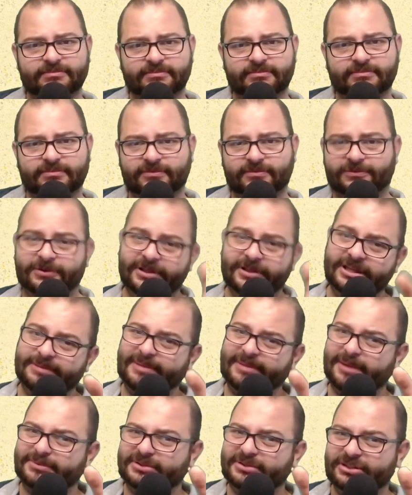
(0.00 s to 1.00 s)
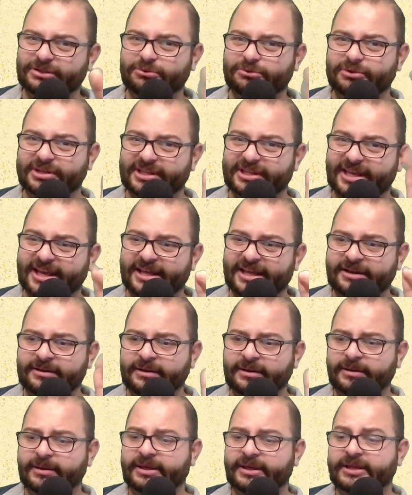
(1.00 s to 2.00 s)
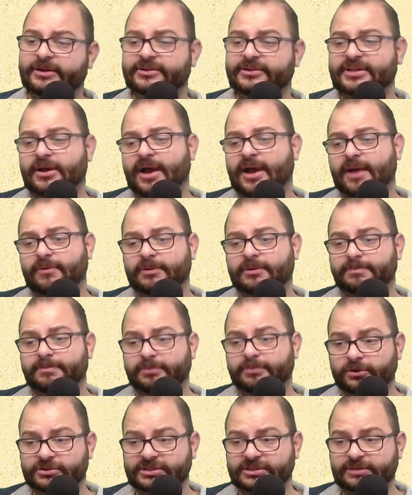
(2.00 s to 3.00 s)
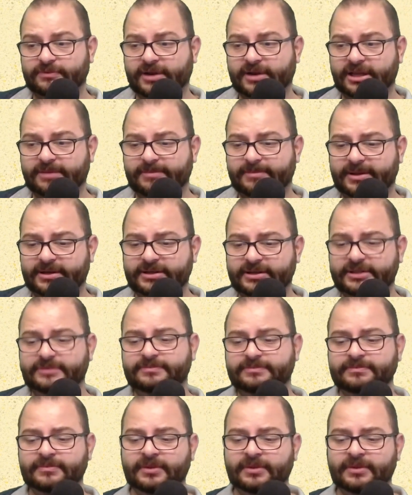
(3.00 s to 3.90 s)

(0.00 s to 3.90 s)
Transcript: really going to be up to you in the end. Here's how I would personally recommend it.